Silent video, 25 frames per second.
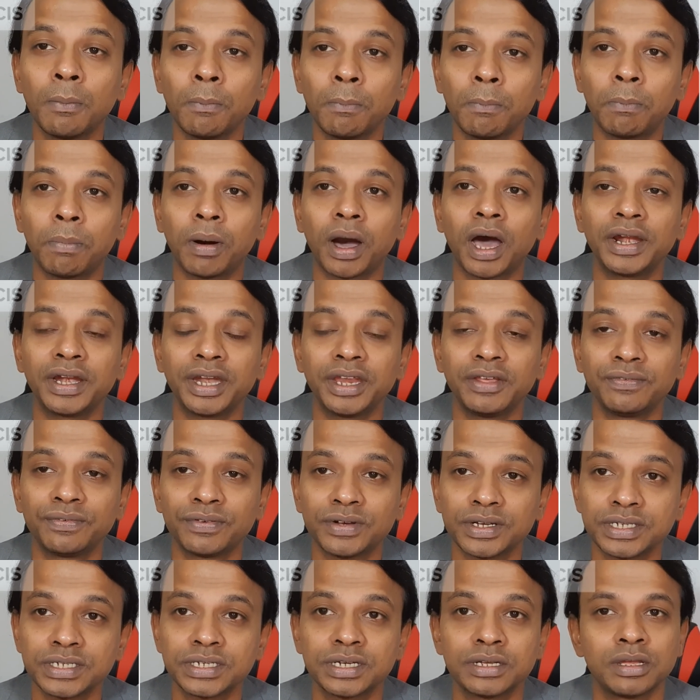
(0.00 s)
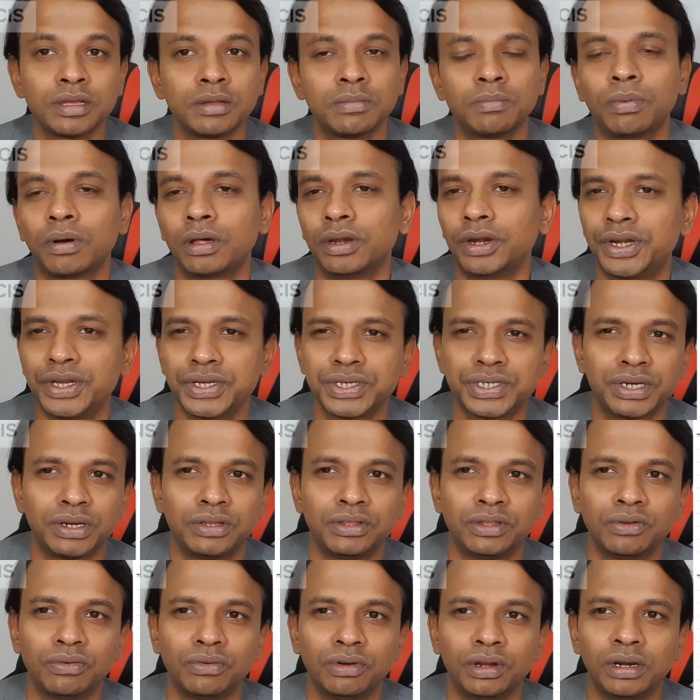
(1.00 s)
party-first politician in
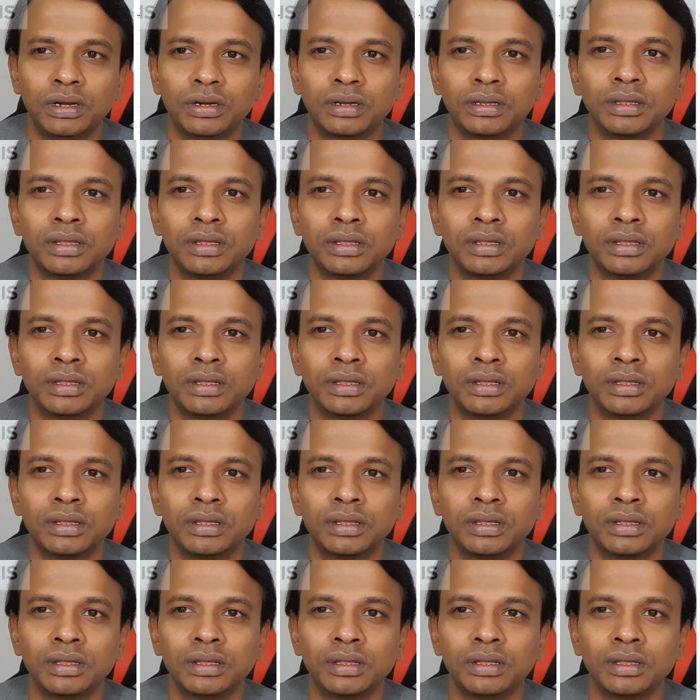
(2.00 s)
the world.